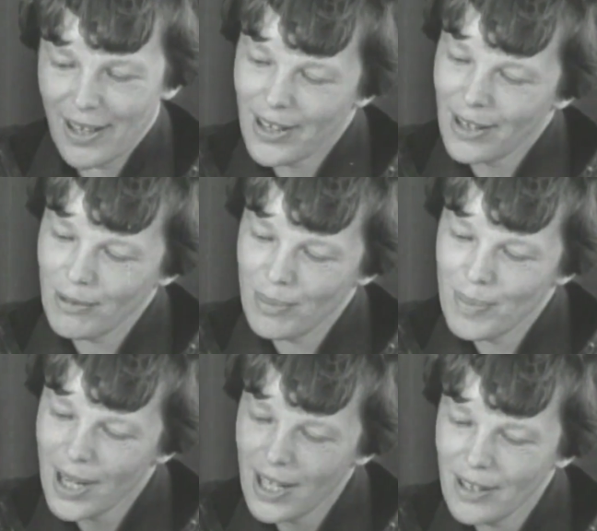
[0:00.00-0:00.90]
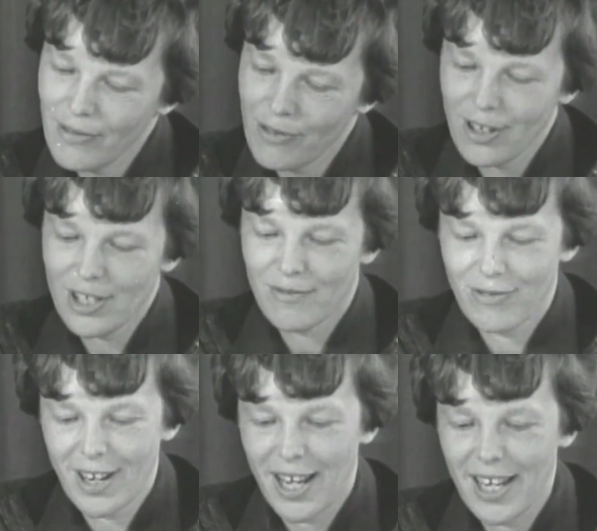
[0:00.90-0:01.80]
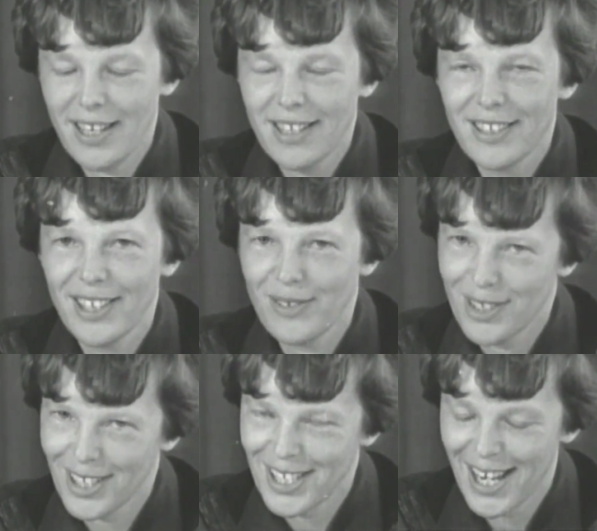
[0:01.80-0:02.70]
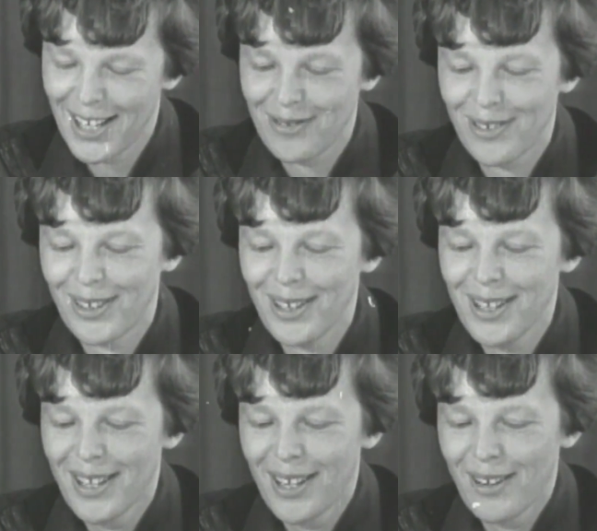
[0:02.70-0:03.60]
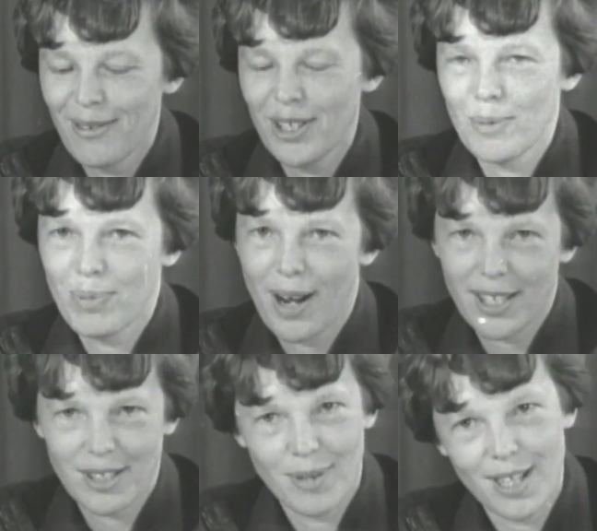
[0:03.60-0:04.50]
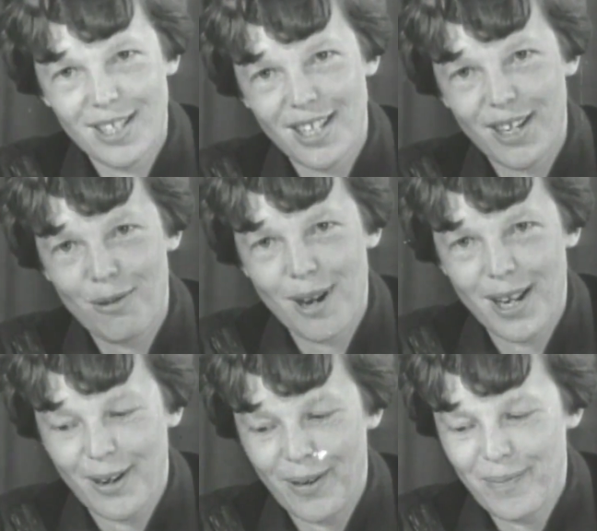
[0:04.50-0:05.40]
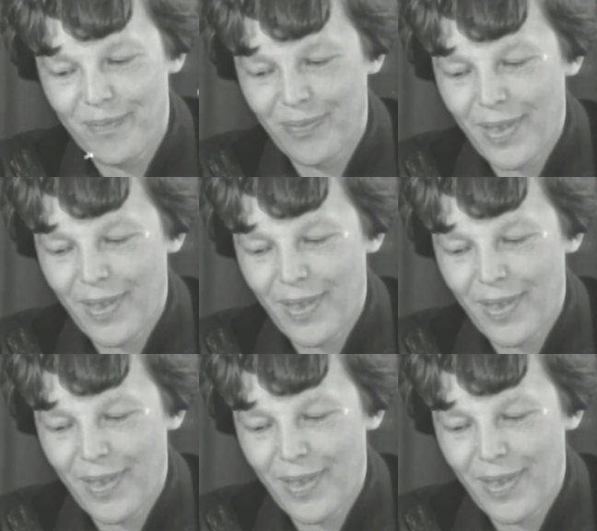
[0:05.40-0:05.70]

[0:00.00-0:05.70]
It will be the first flight, if successful, which approximates the equator.